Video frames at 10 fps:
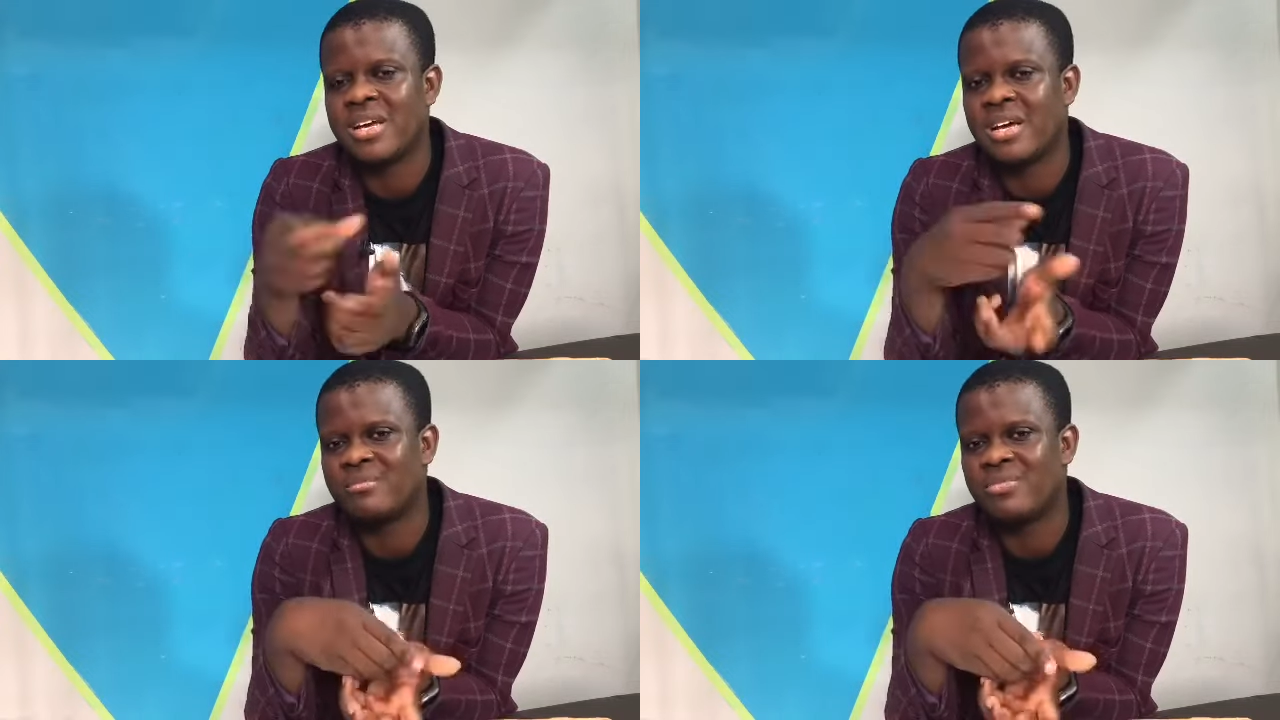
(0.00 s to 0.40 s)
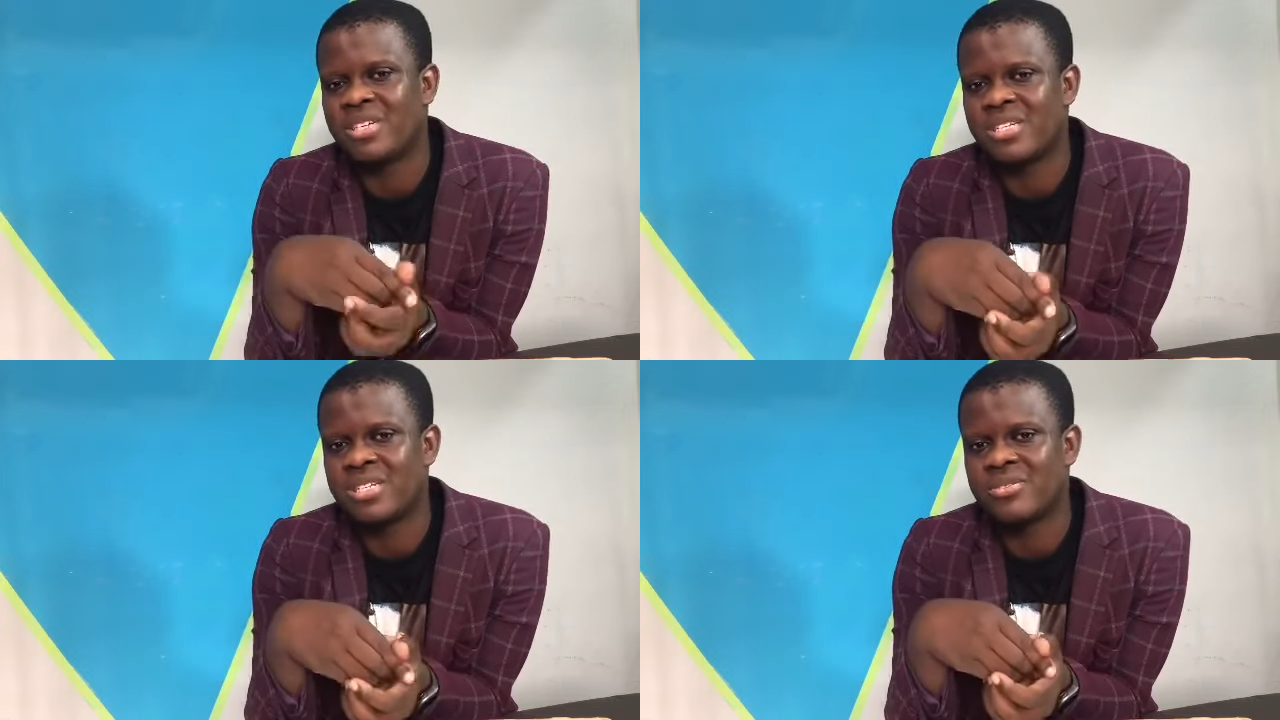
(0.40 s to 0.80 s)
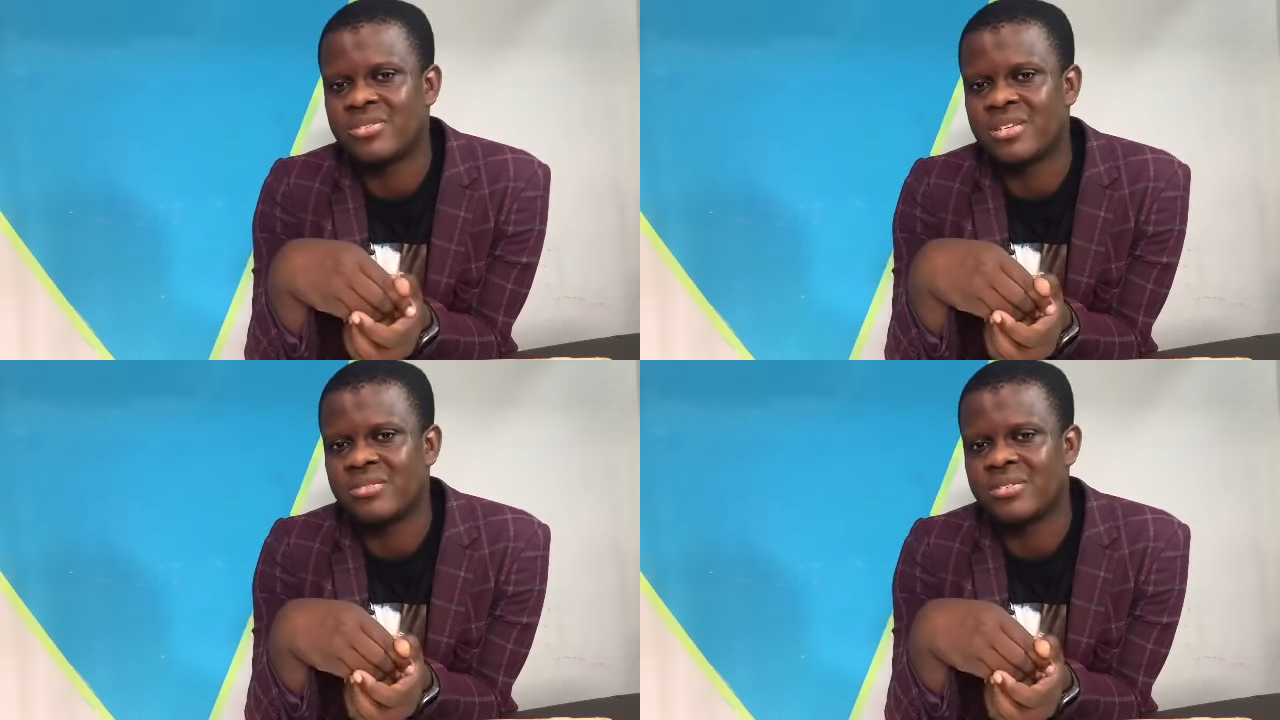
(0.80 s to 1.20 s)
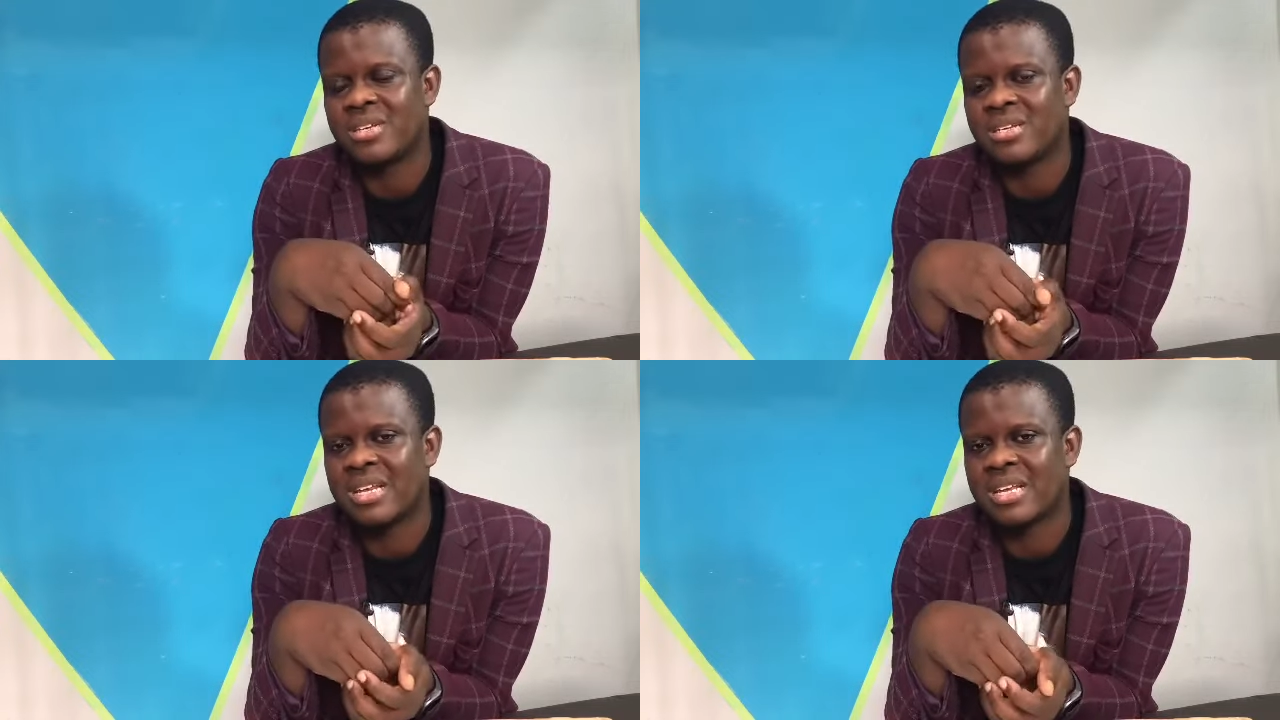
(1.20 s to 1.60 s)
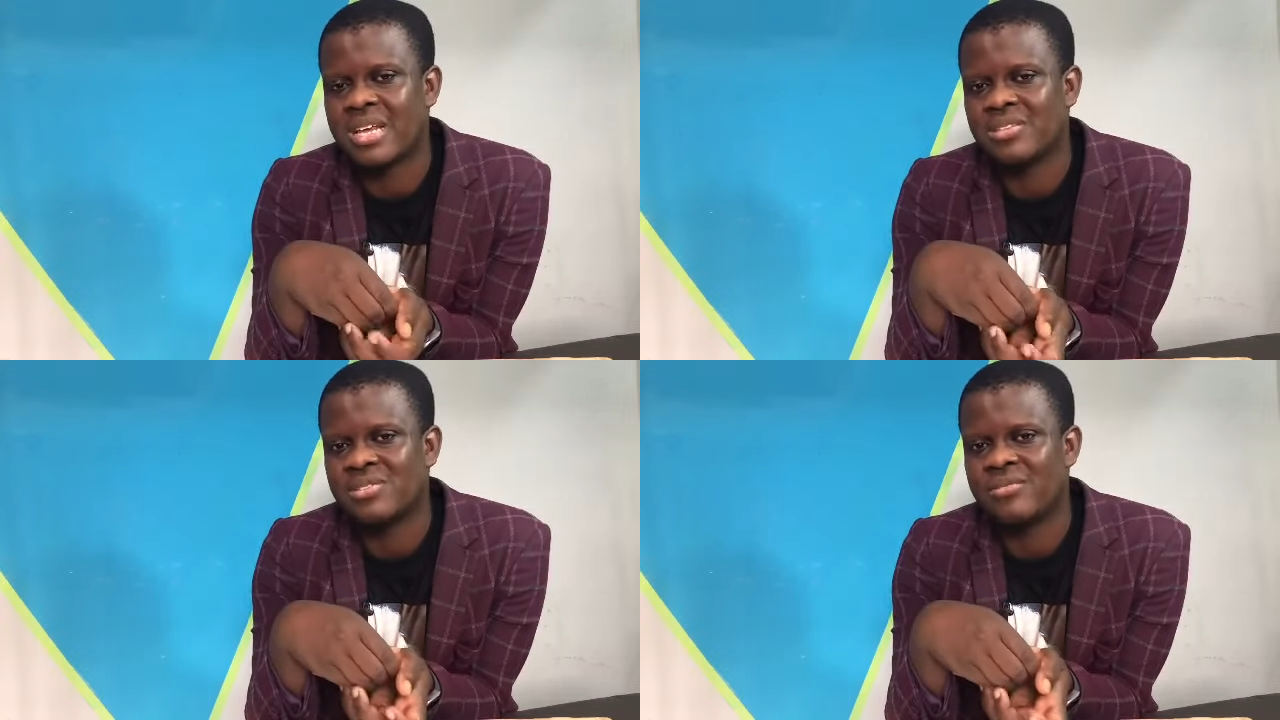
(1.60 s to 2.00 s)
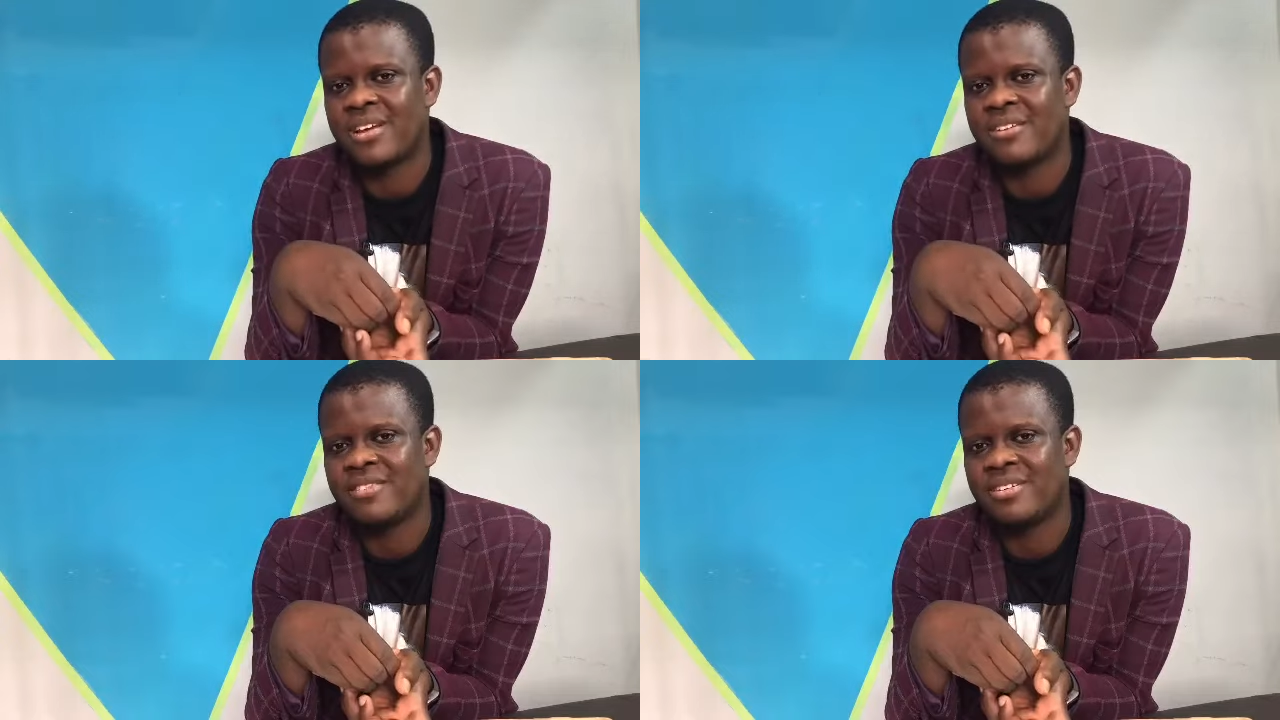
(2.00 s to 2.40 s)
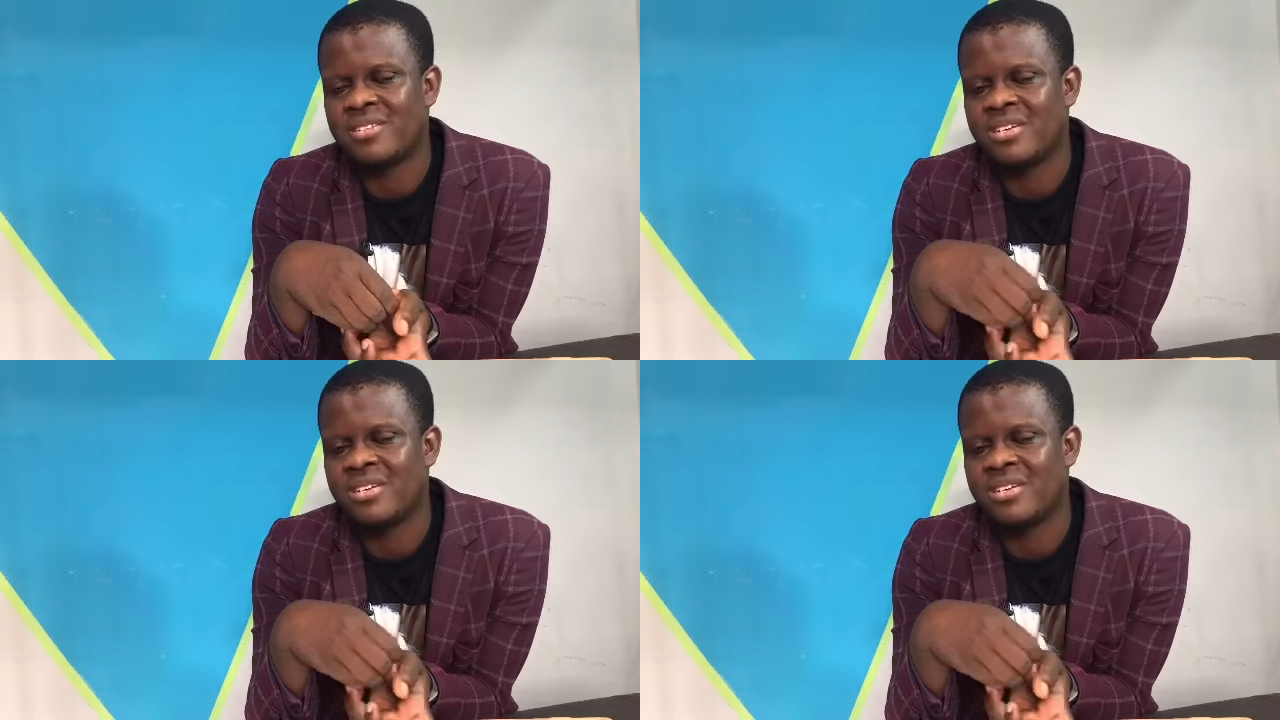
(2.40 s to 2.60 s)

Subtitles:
and bring in new cells that can survive it.